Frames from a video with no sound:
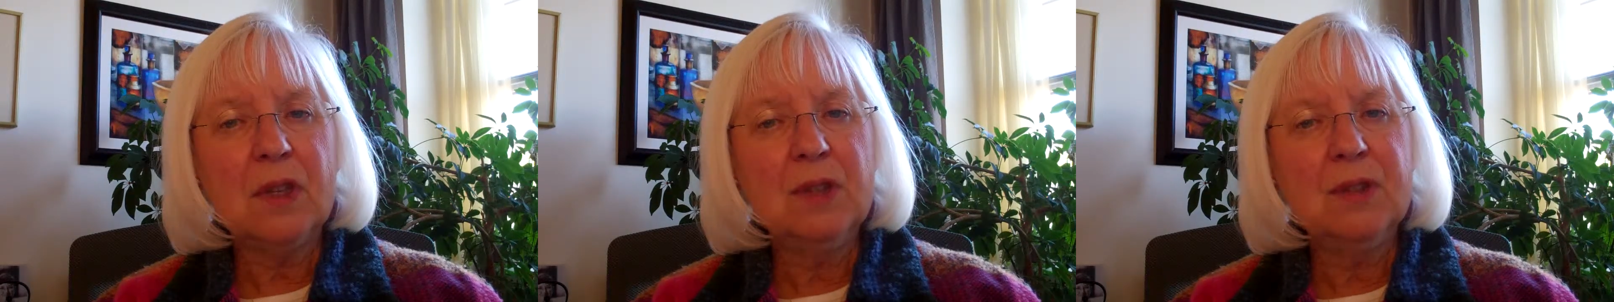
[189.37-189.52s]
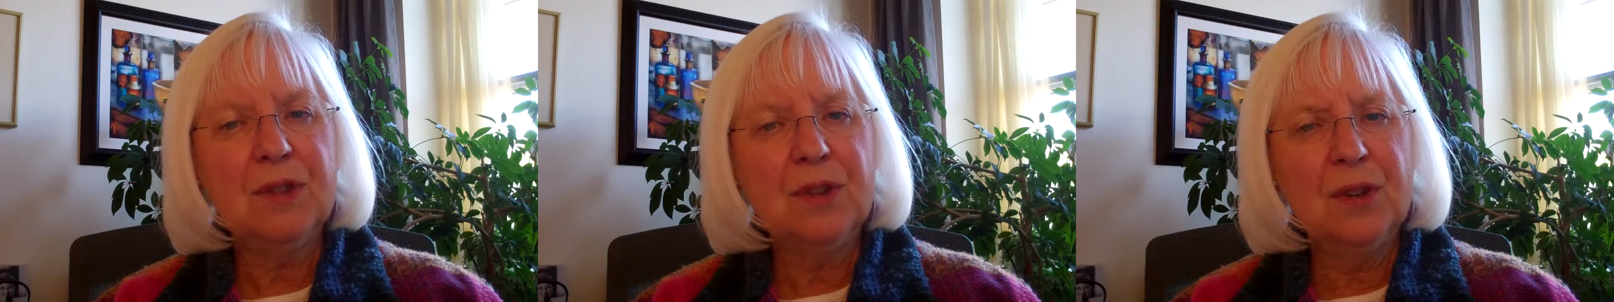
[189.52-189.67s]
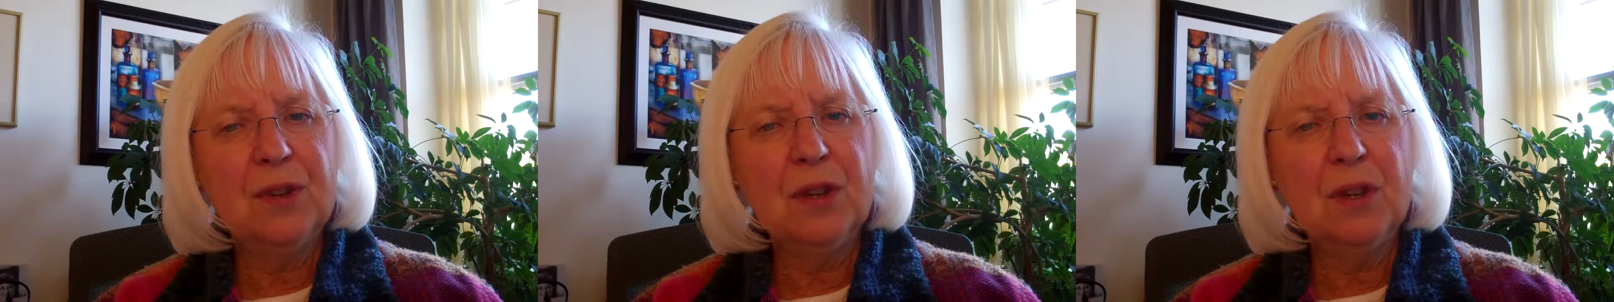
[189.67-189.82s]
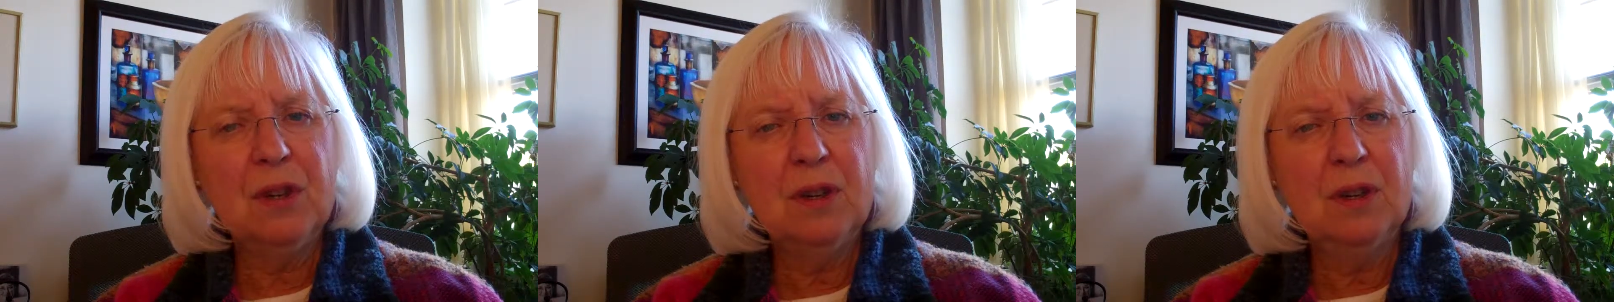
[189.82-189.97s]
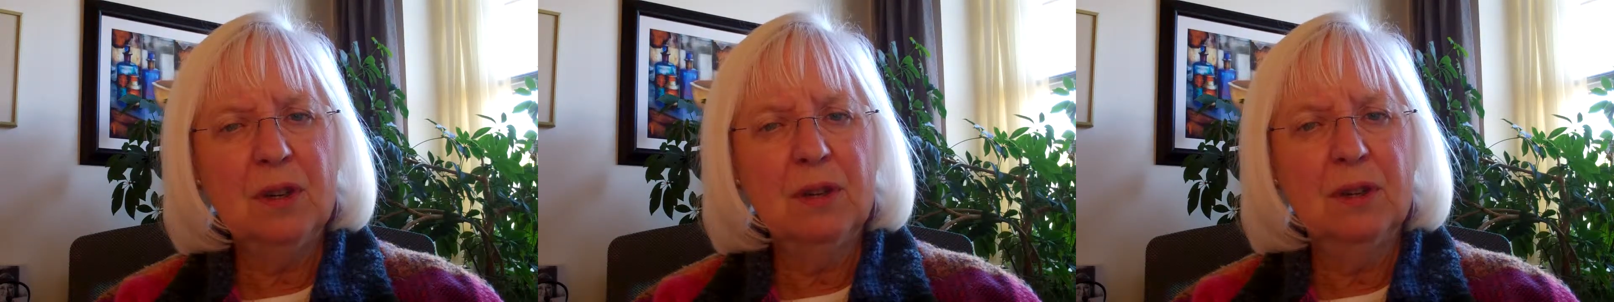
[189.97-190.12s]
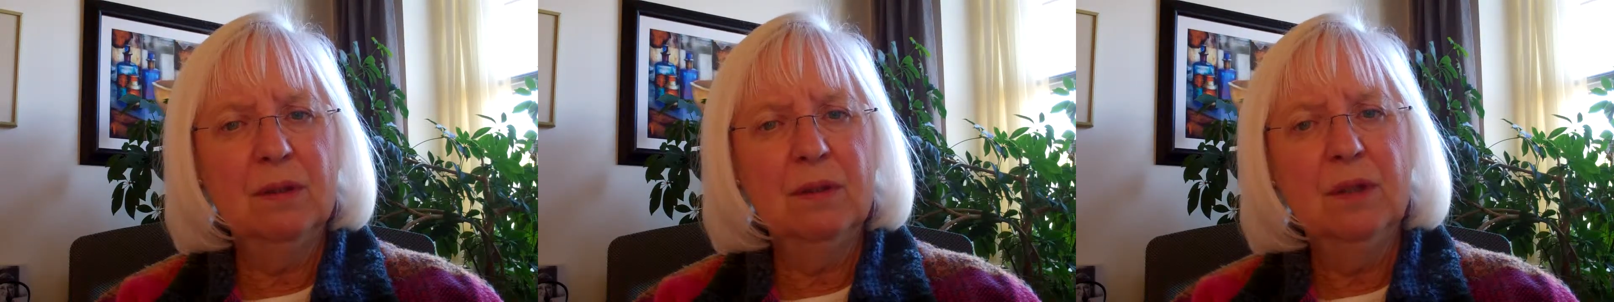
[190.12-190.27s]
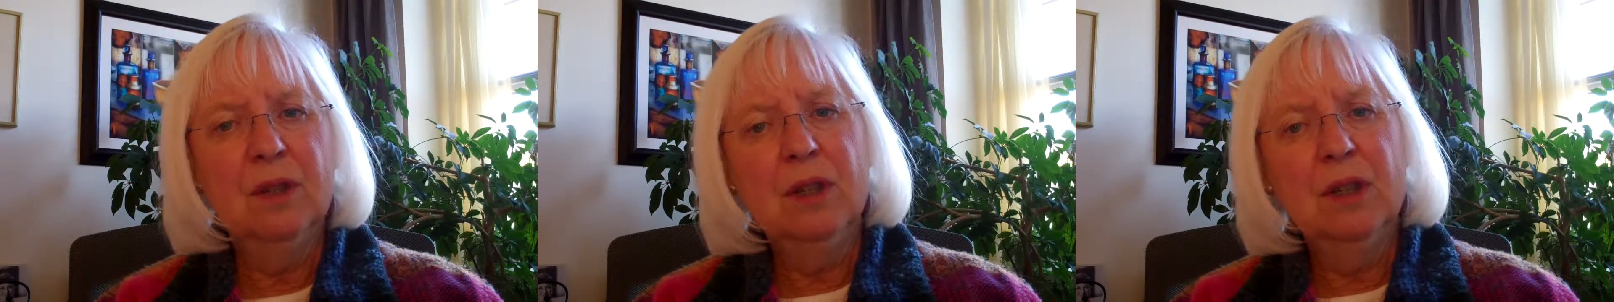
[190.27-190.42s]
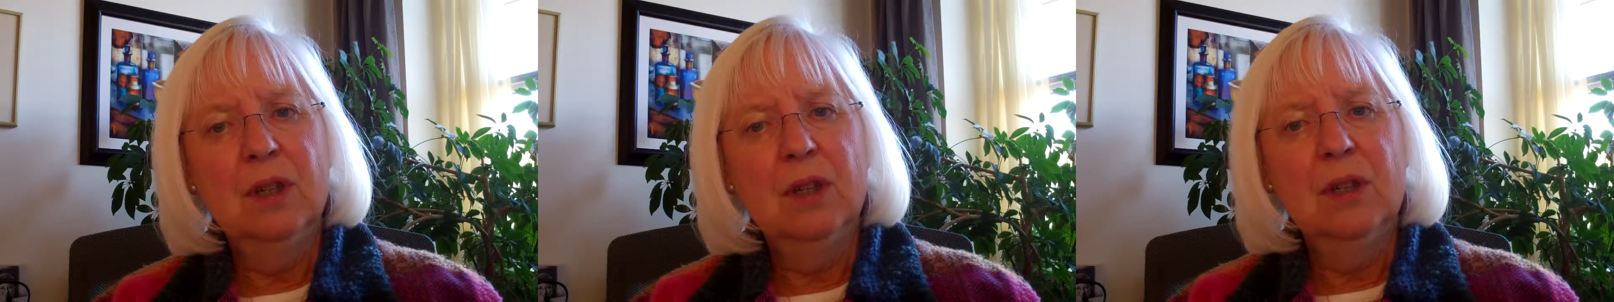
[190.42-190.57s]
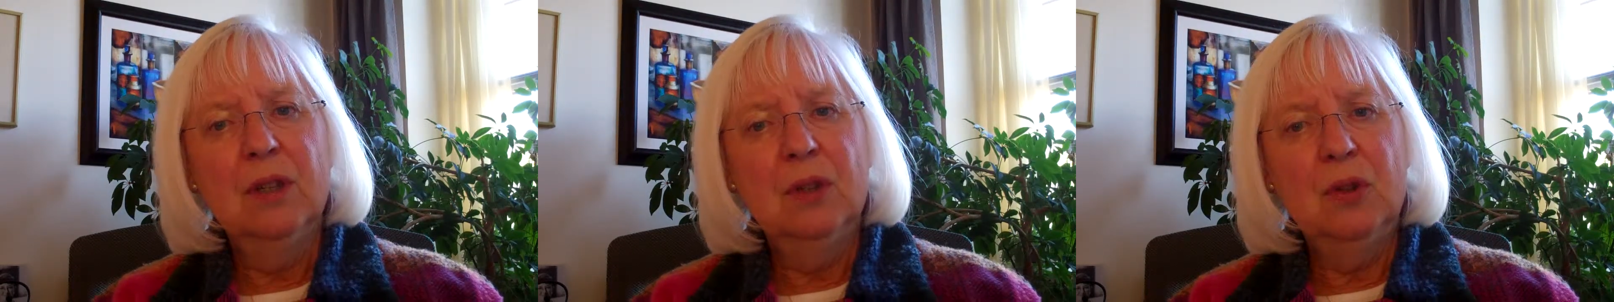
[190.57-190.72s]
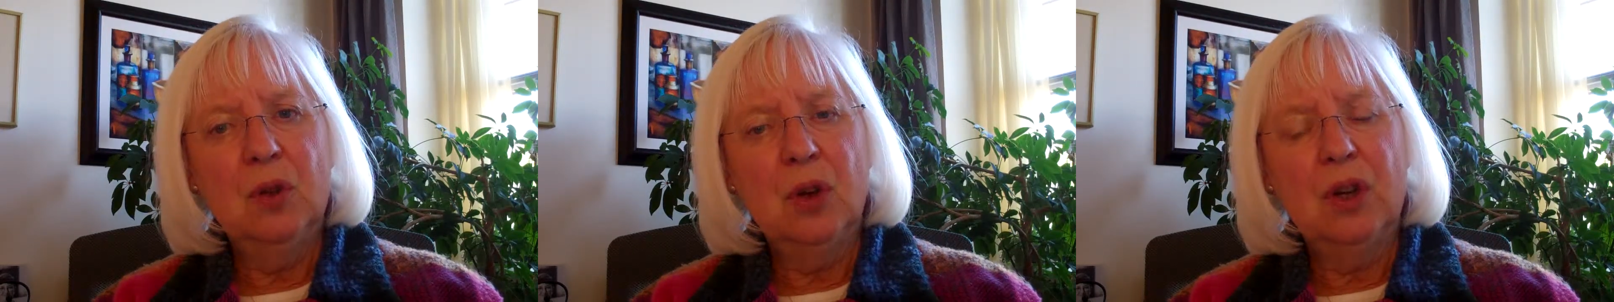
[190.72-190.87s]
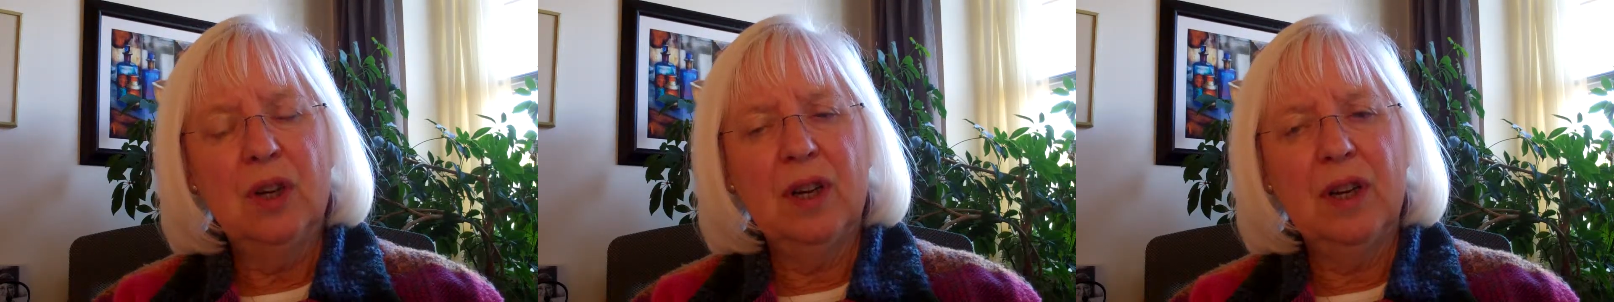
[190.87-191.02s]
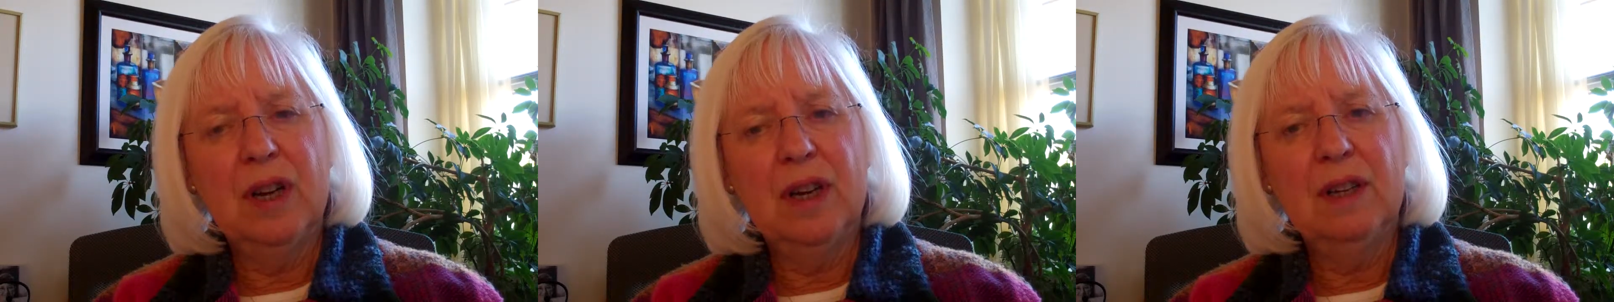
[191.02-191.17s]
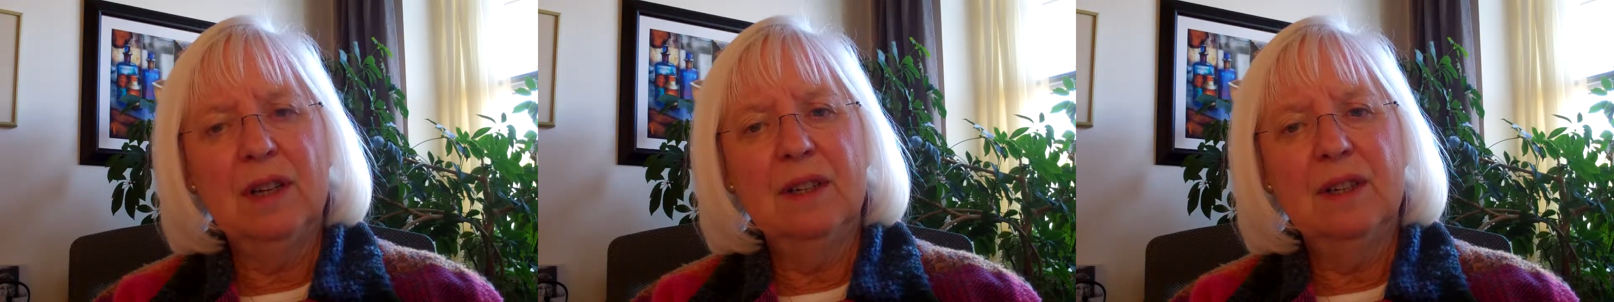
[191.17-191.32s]
so that you can look
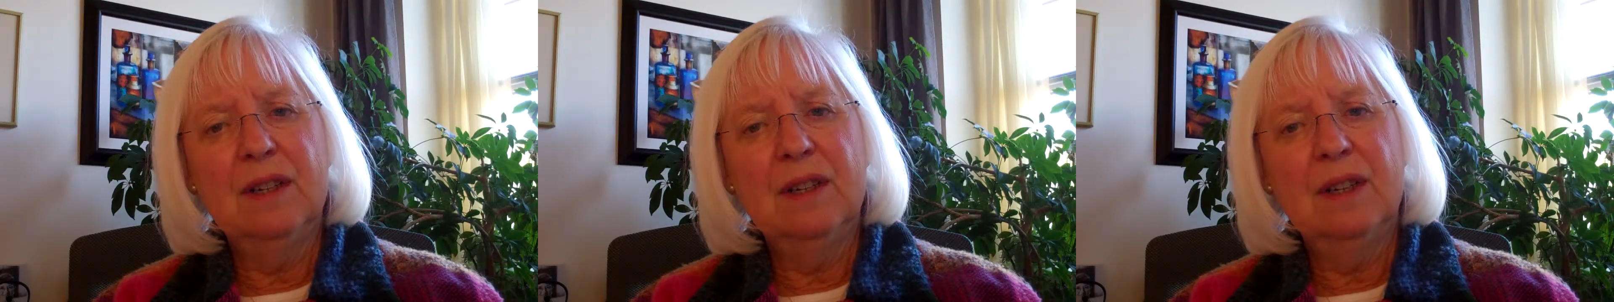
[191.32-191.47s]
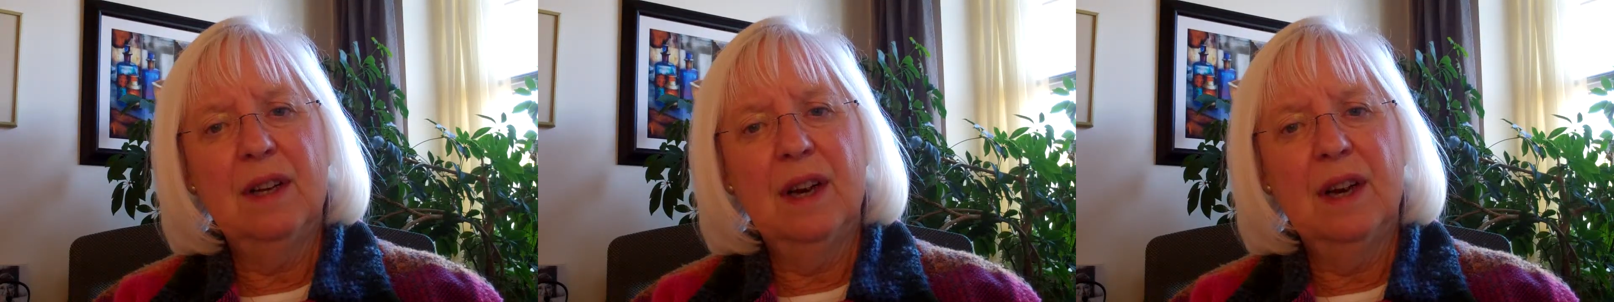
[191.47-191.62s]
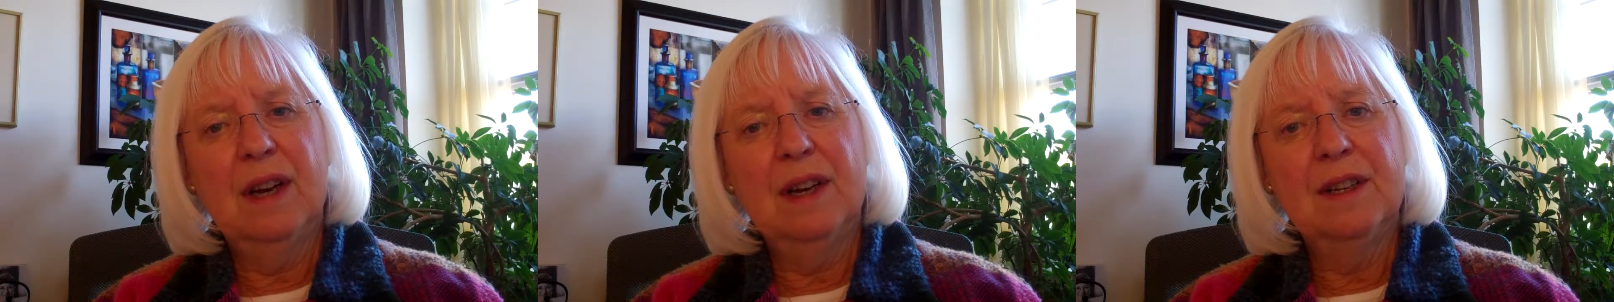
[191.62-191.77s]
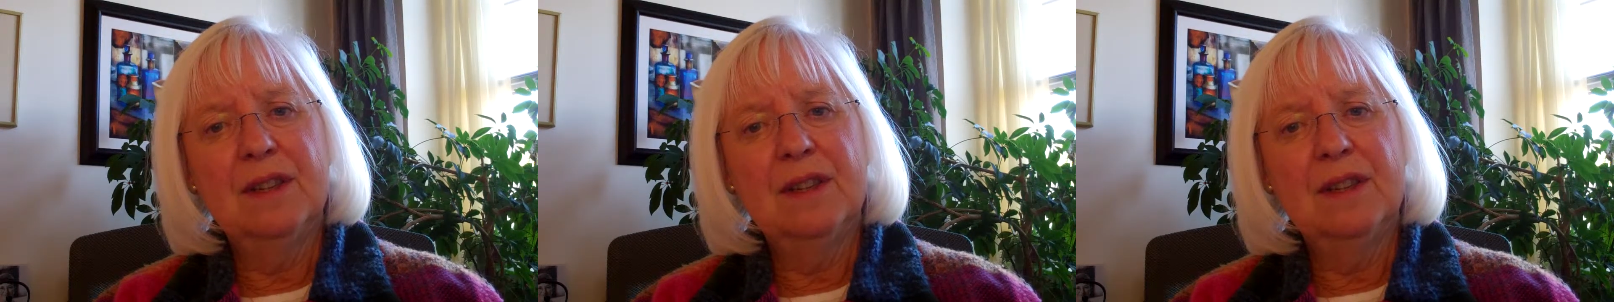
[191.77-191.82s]
and